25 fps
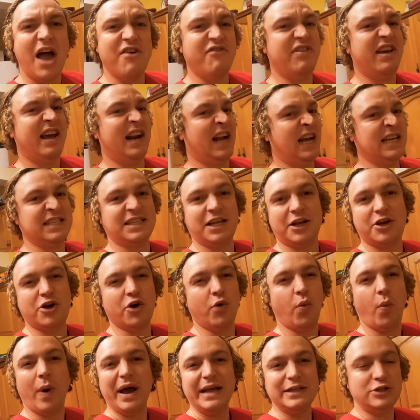I realised I
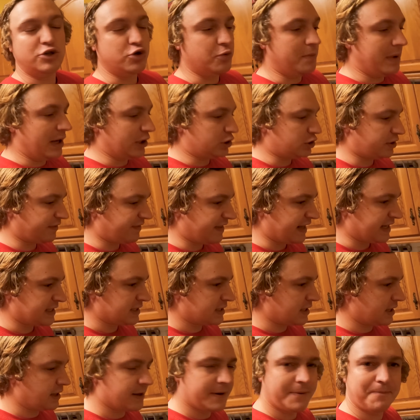cooked way too much of
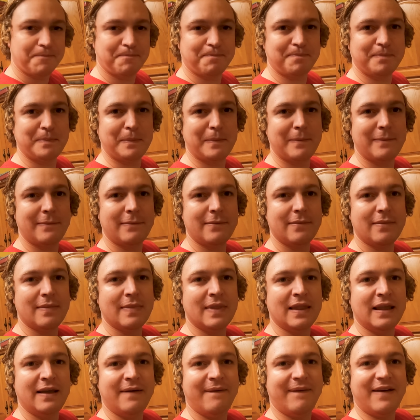this.
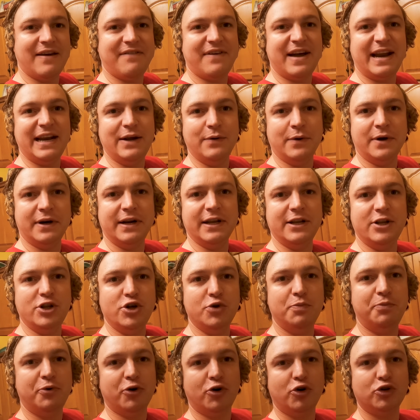If anyone in
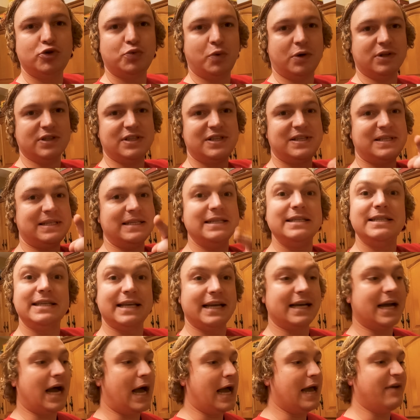Newport wants
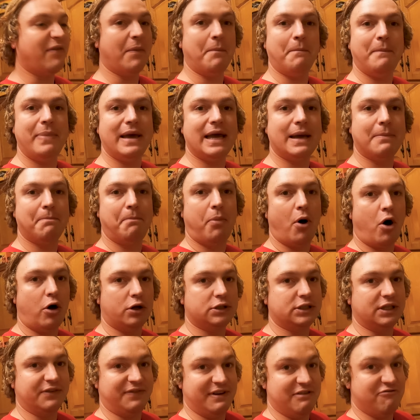sisig, I have a big
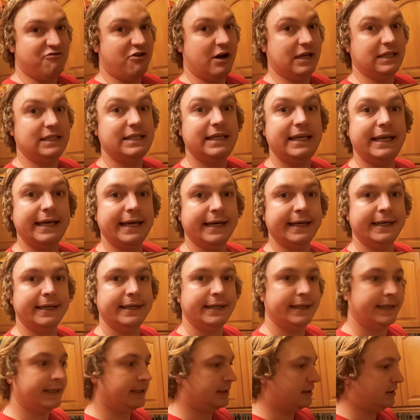pot of it right here.
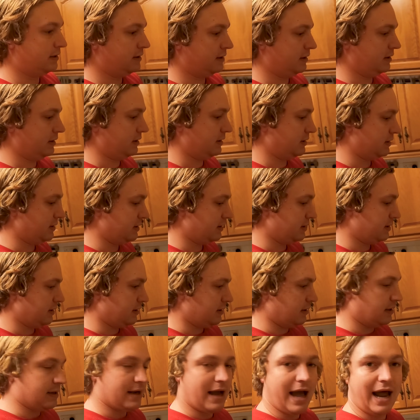
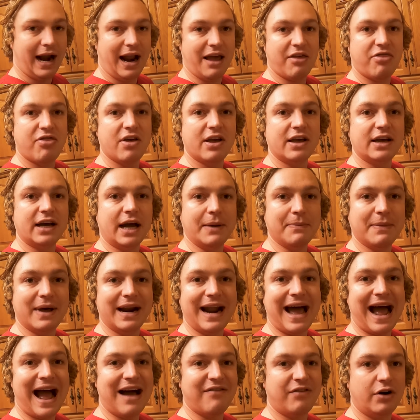And I think I'm
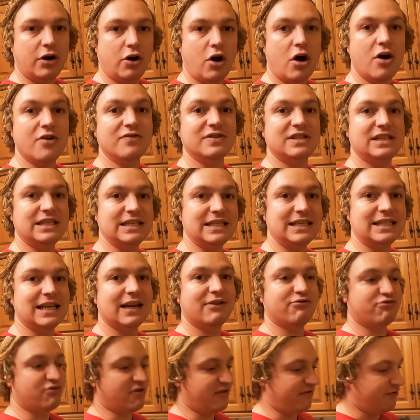gonna have a lot of
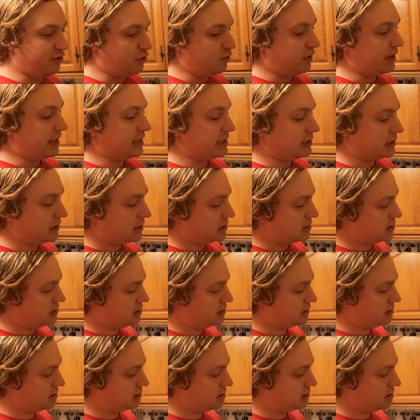sisig for a few days.